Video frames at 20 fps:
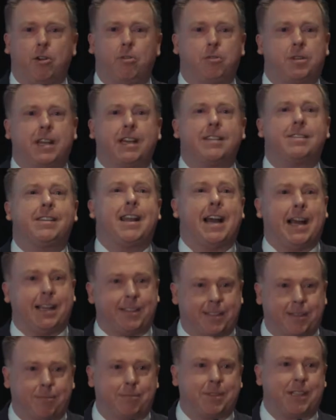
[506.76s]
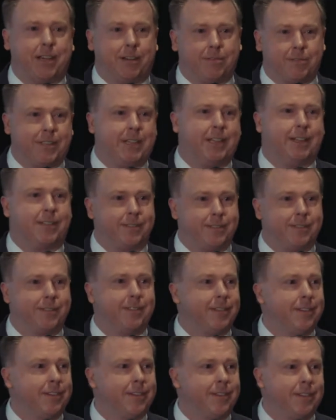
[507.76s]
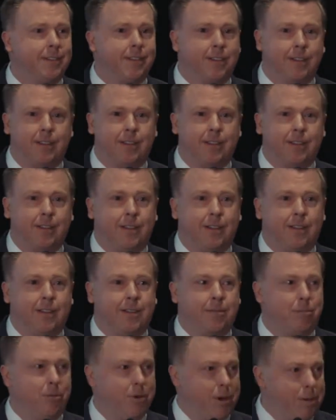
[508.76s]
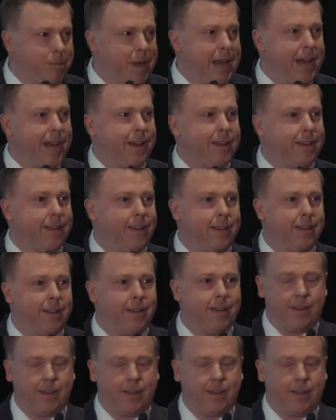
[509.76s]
who doesn't ask themselves this? Point made.